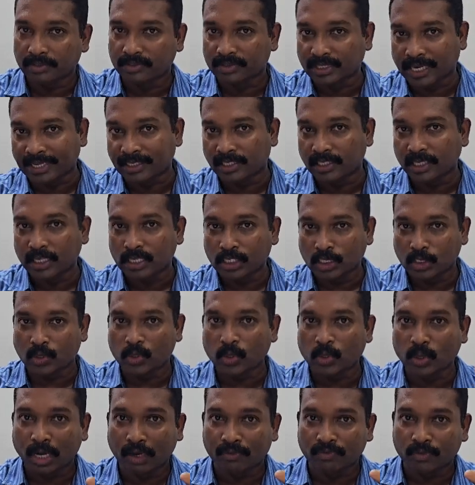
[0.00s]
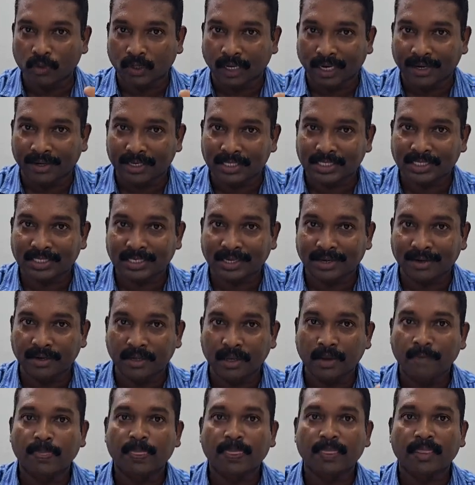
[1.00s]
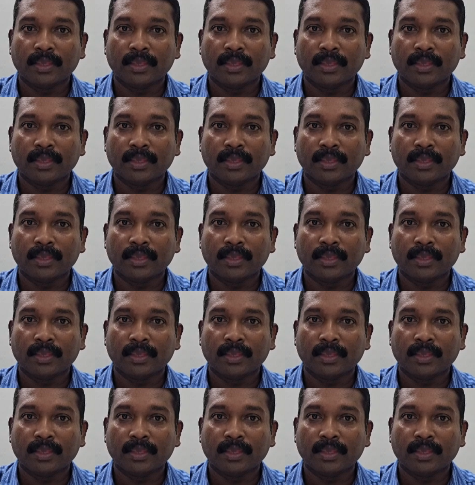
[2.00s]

Right. So you have to understand